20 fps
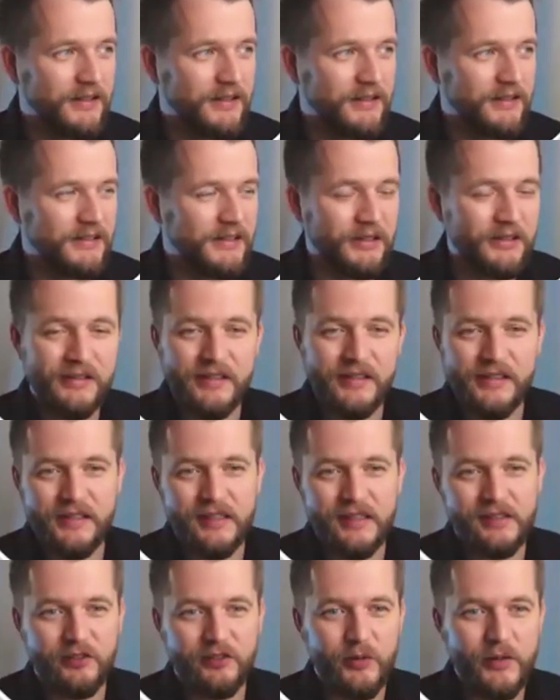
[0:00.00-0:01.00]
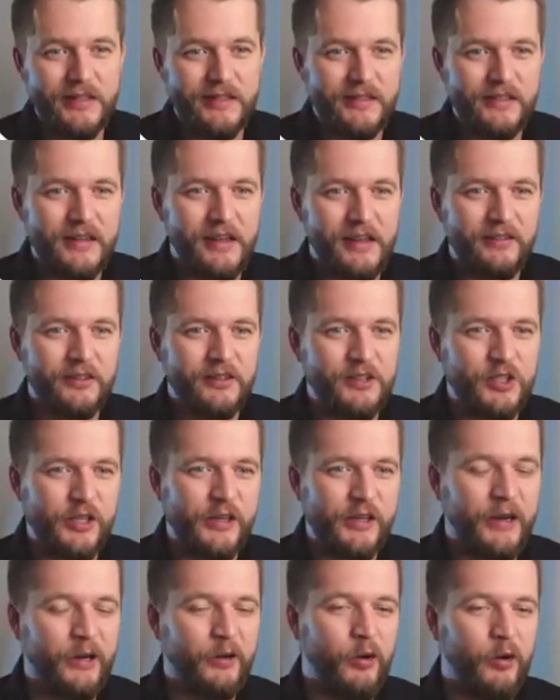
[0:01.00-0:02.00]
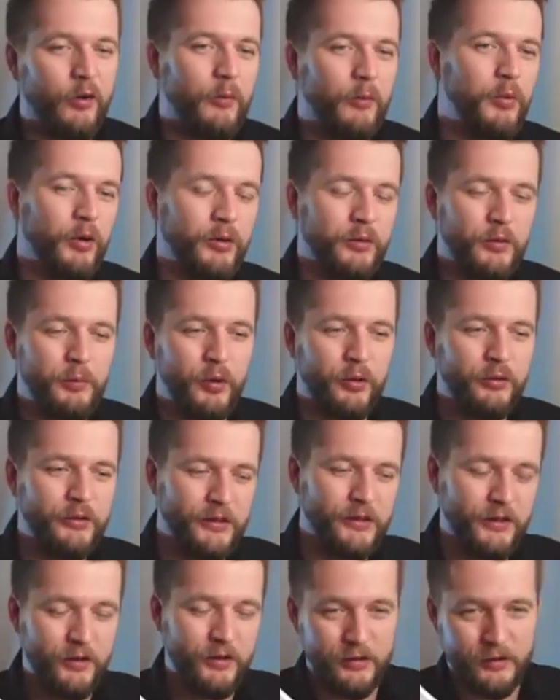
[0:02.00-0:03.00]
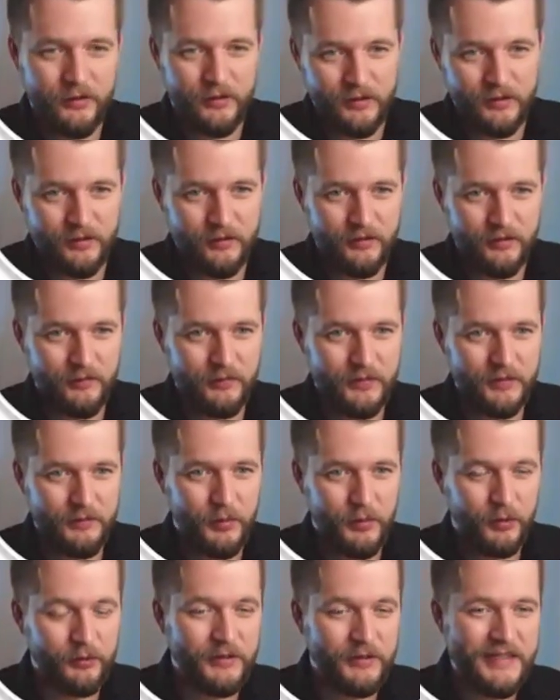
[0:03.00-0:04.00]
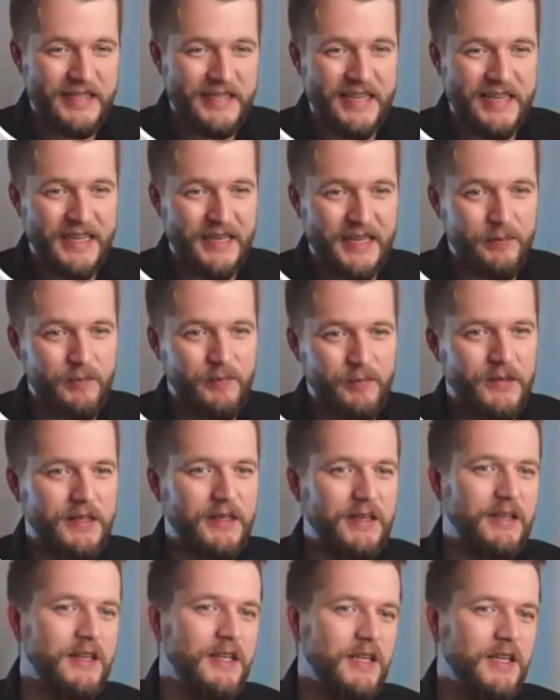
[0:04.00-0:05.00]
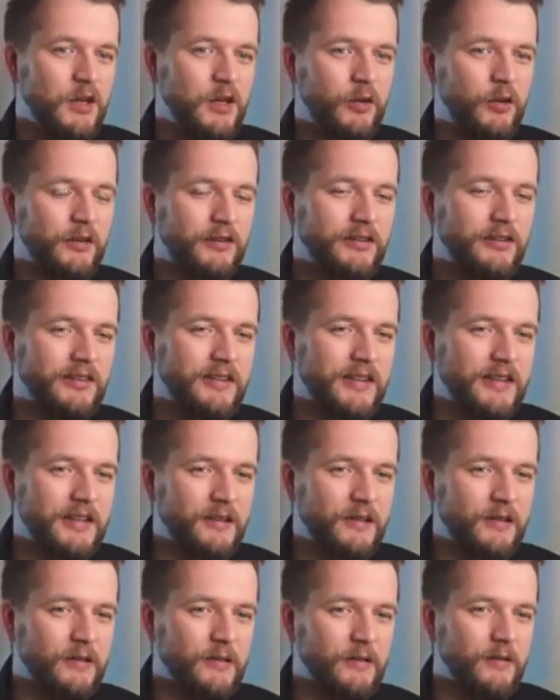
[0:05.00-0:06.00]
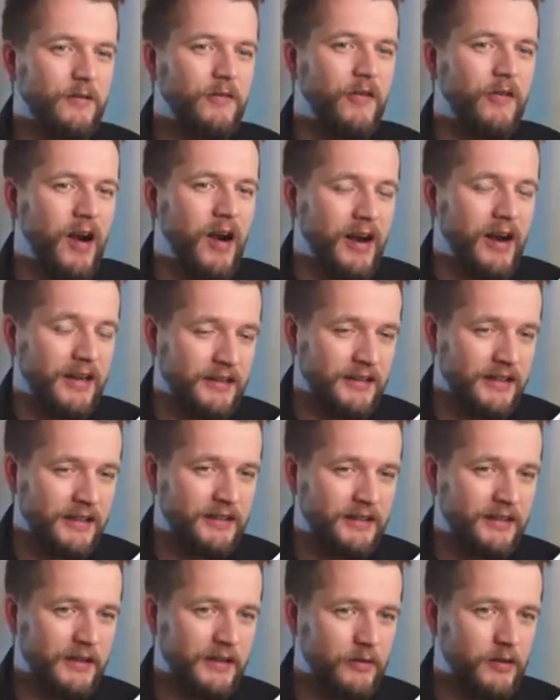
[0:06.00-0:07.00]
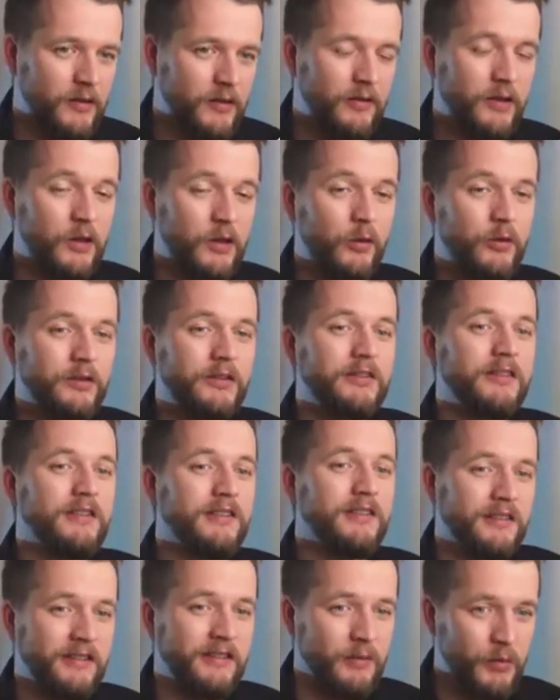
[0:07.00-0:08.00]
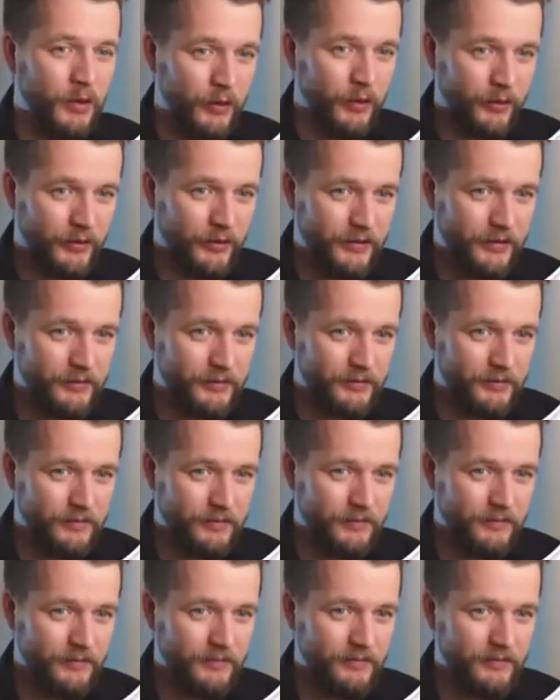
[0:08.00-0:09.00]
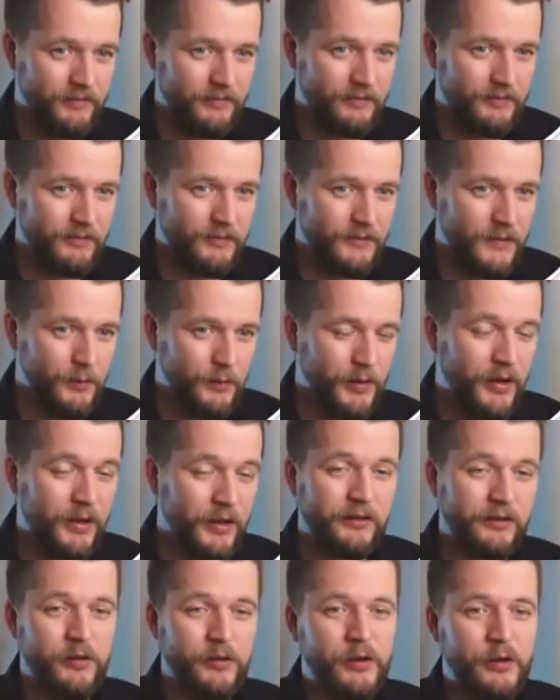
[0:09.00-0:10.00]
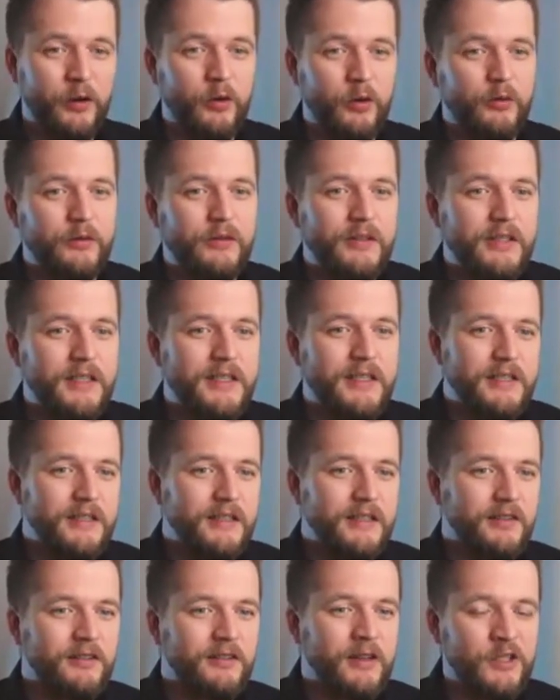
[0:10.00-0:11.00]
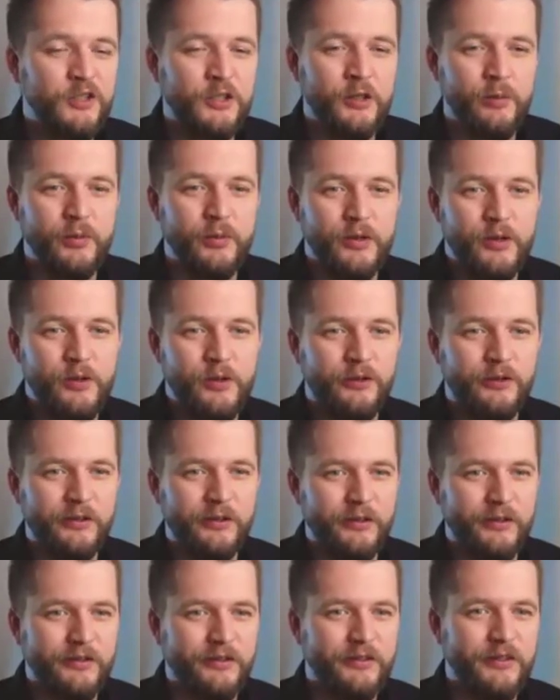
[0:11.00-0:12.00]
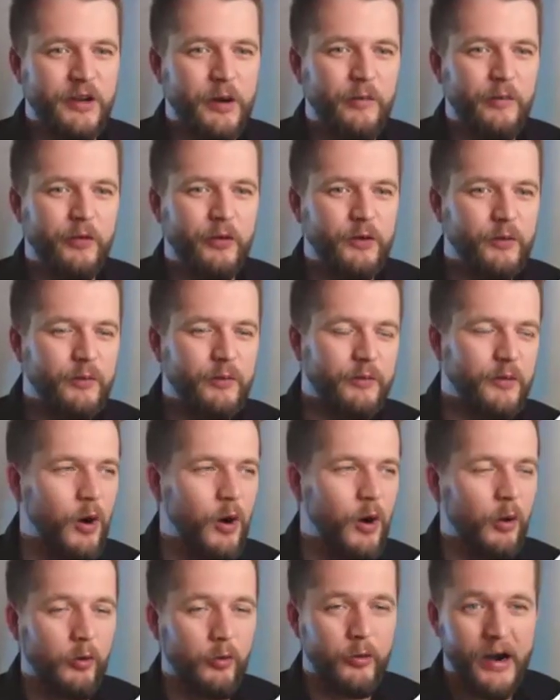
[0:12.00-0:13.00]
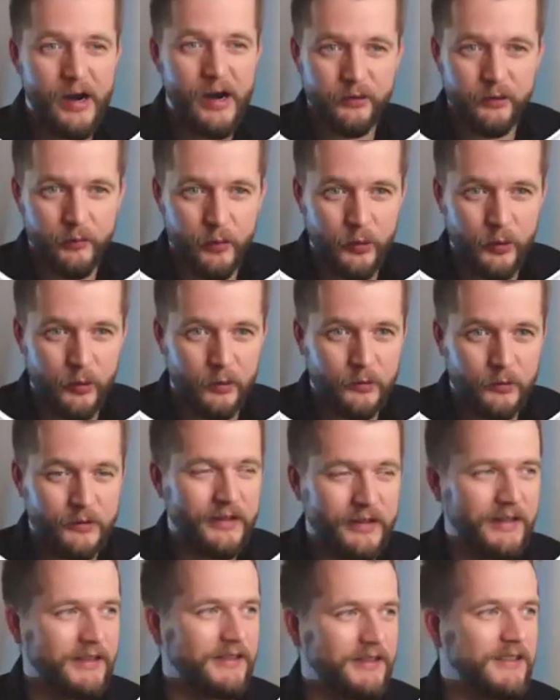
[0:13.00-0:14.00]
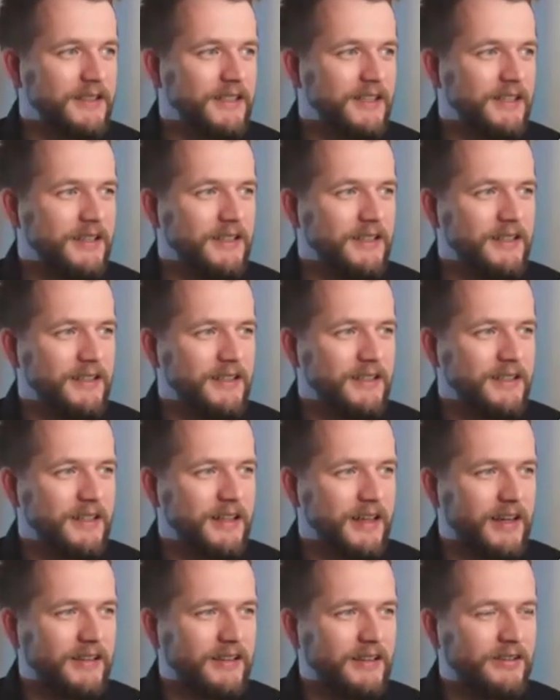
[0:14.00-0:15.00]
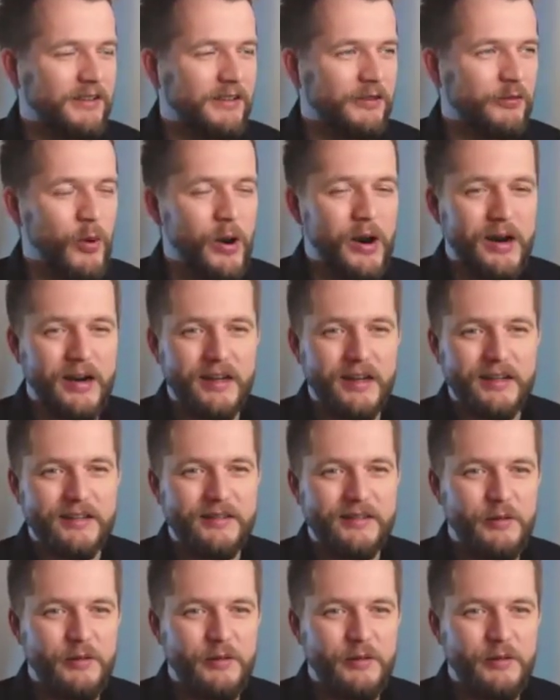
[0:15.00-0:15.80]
nothing is written as a chair or product name, you can still find it if it looks similar. Because SketchUp users come from all around the world, and this is why